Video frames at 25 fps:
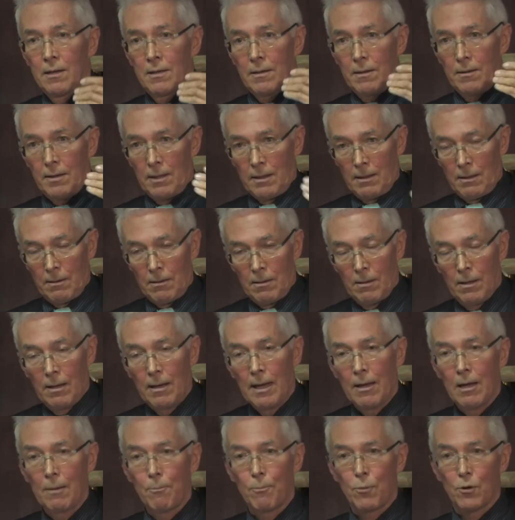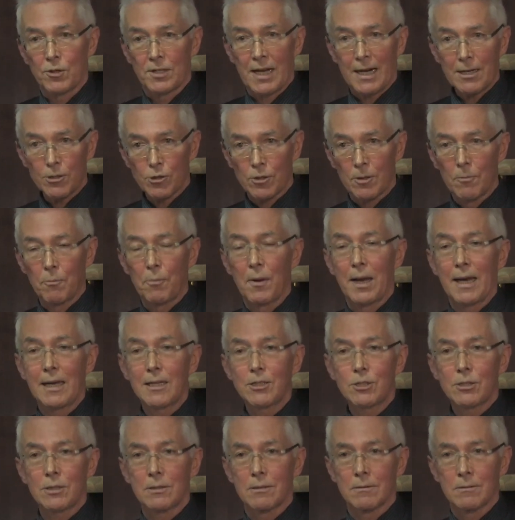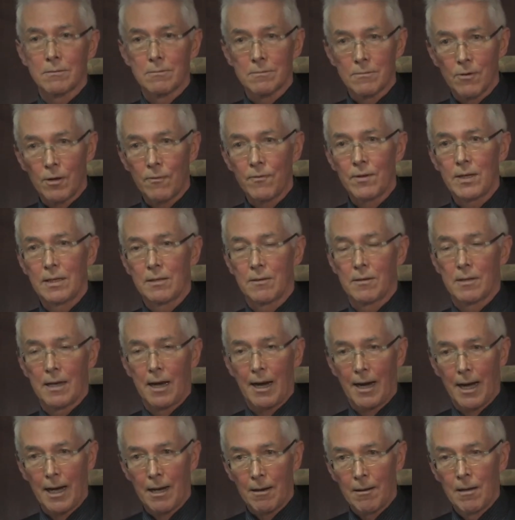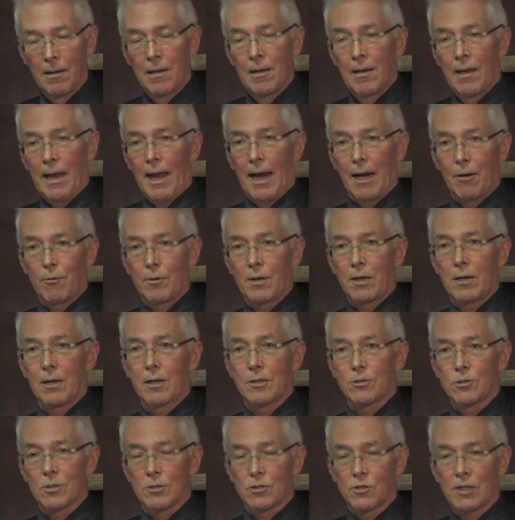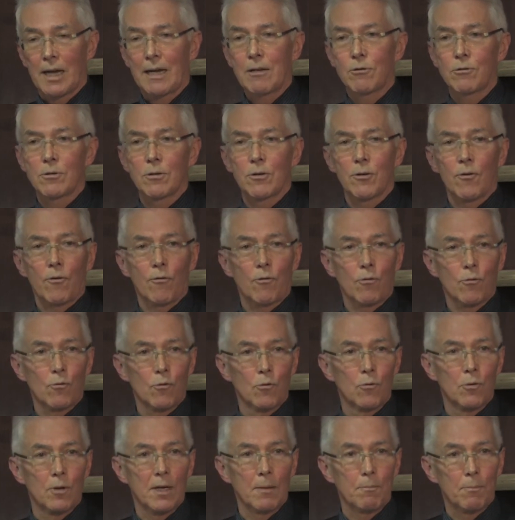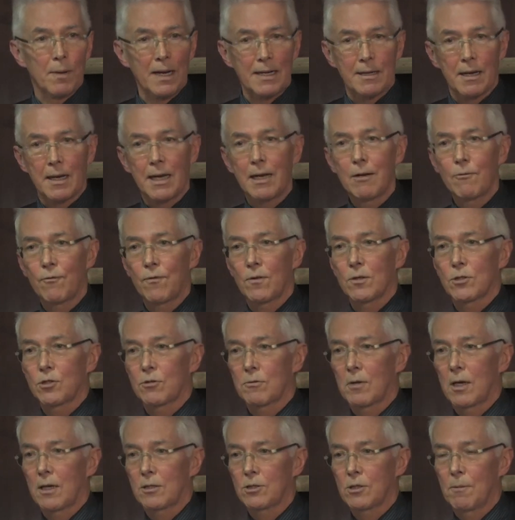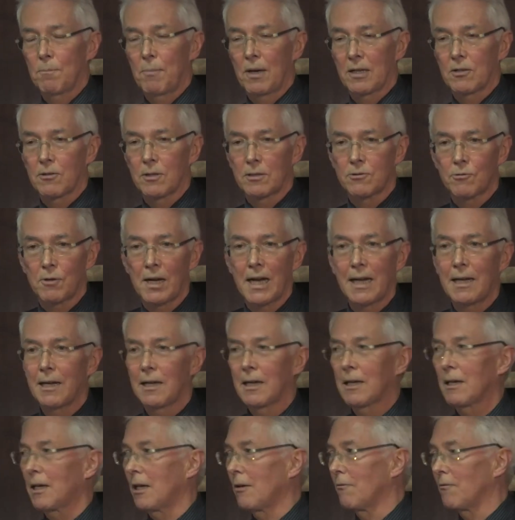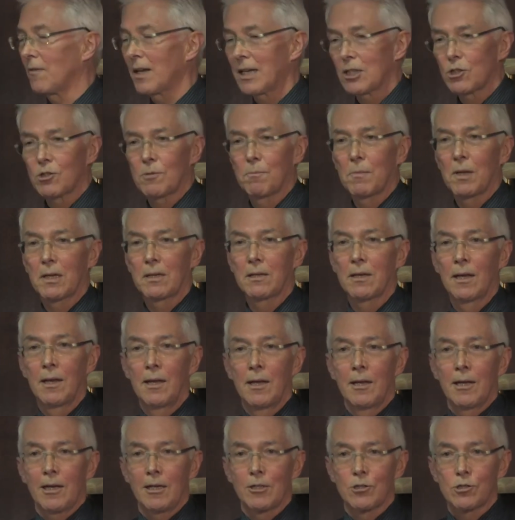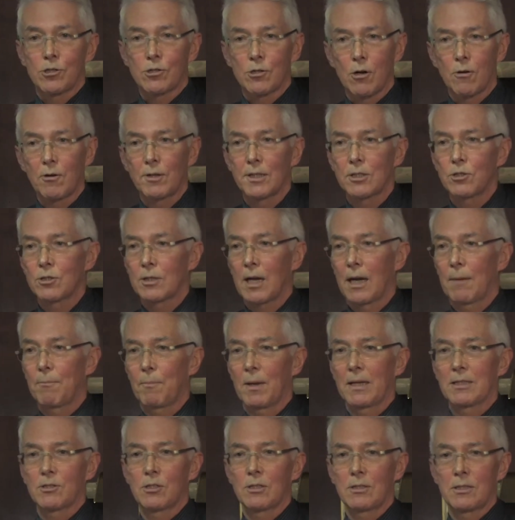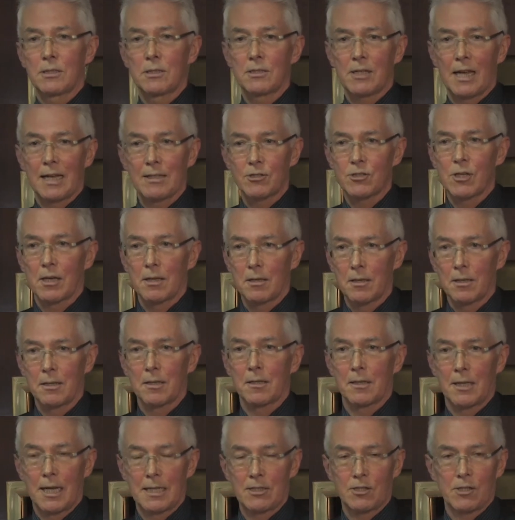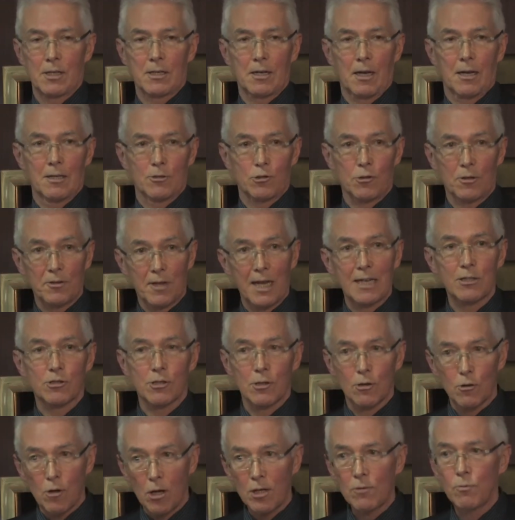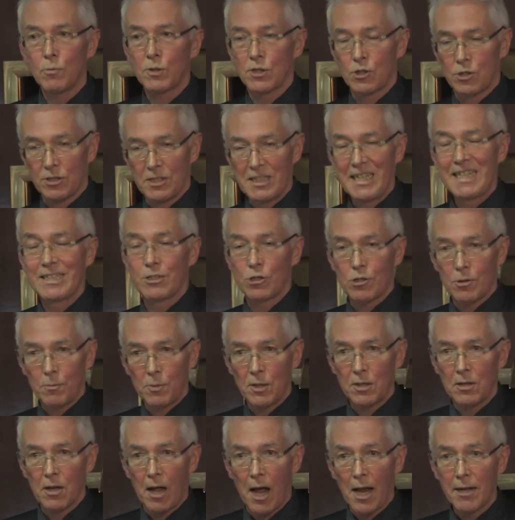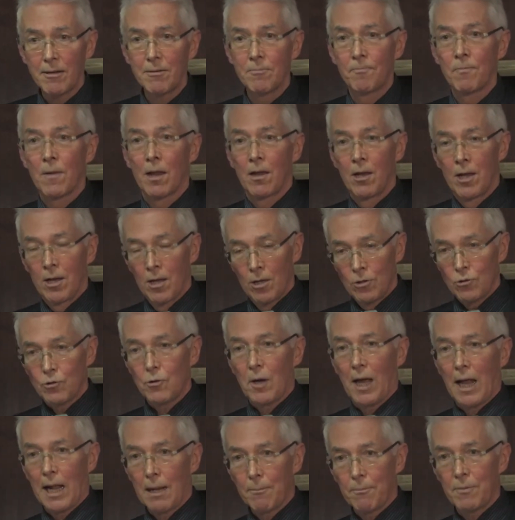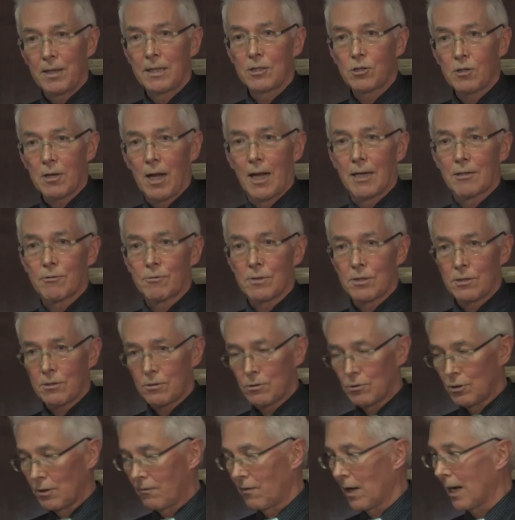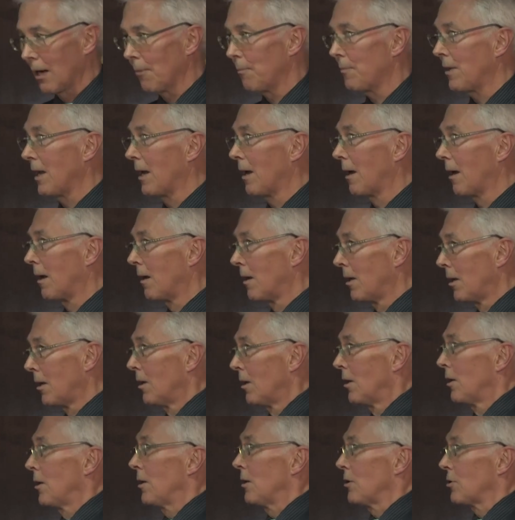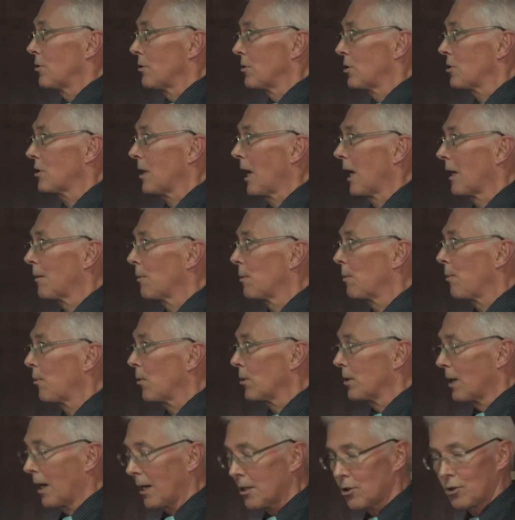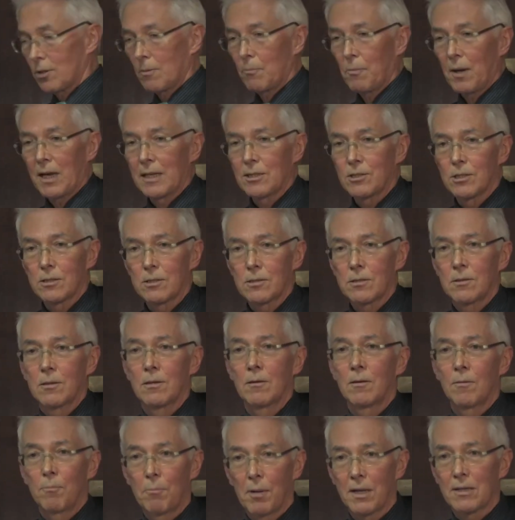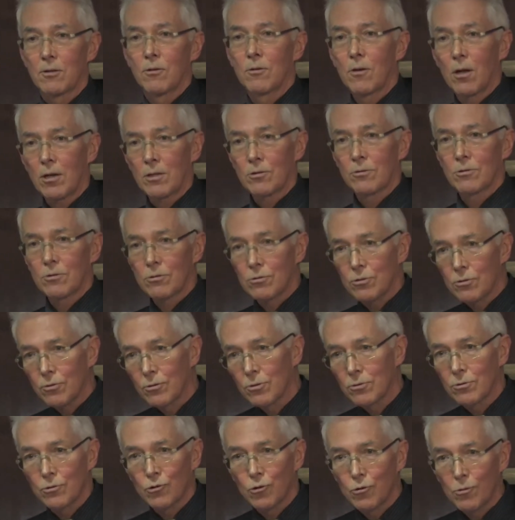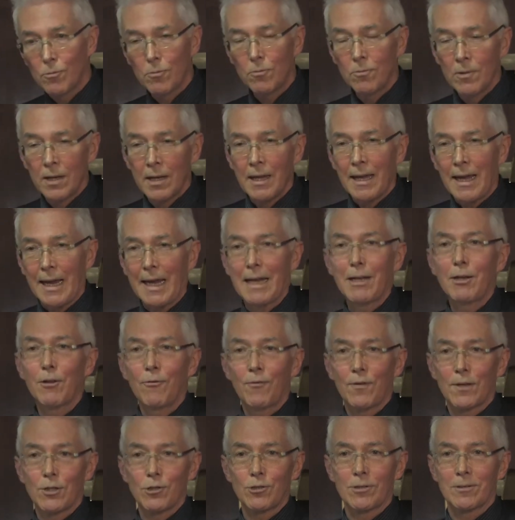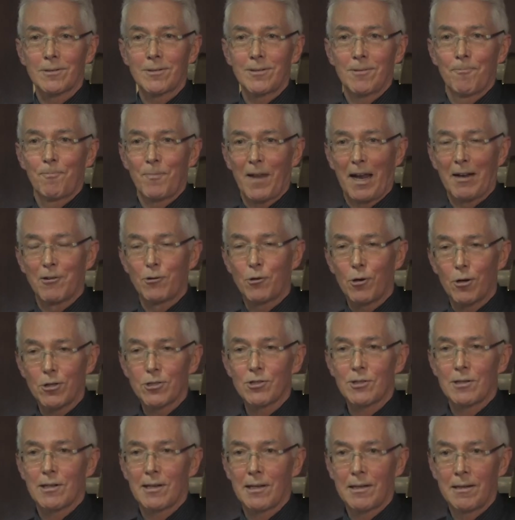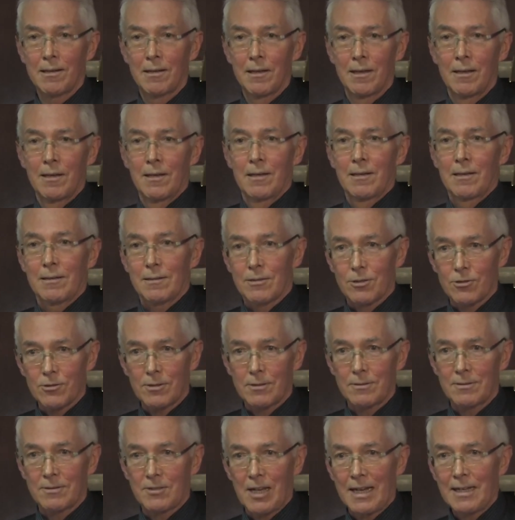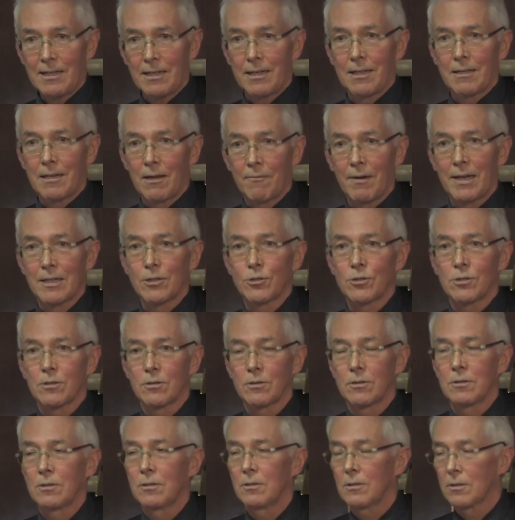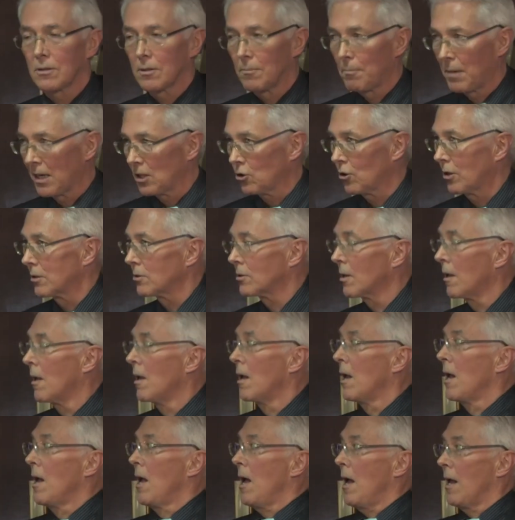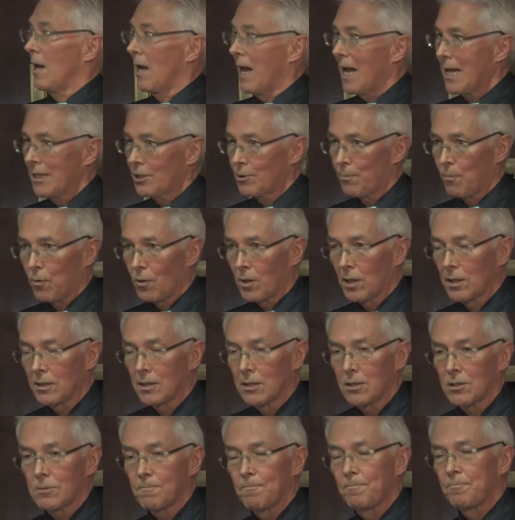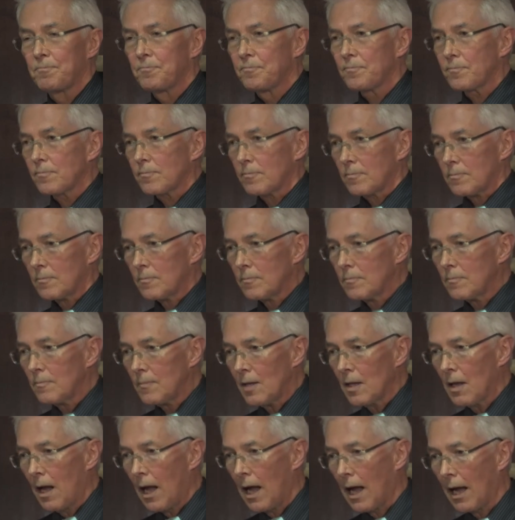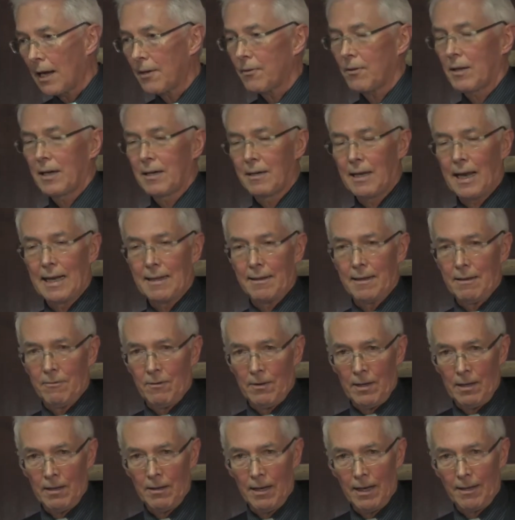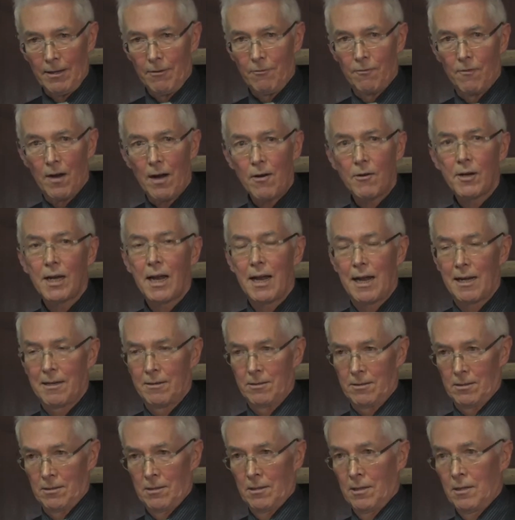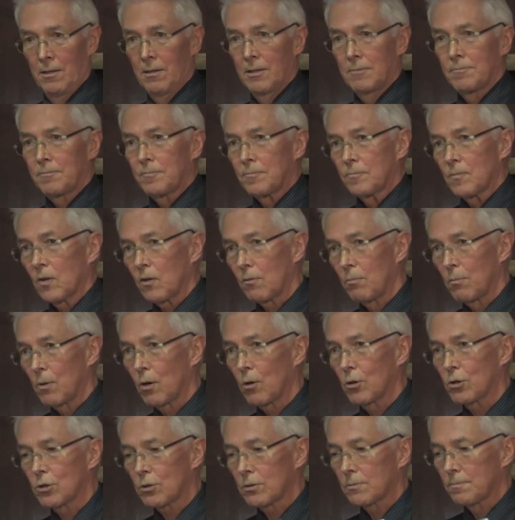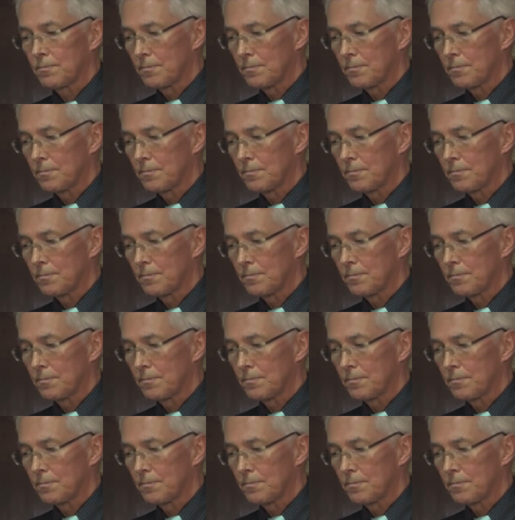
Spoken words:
the production base in their agriculture sector through a better infrastructure, better training, investment in storage capacities, etc., etc. So there's a lot which needs to be done to help these countries to develop their sustainable production basis, but not through too inefficient and costly state intervention measures. A last point is, I think at the very end, the most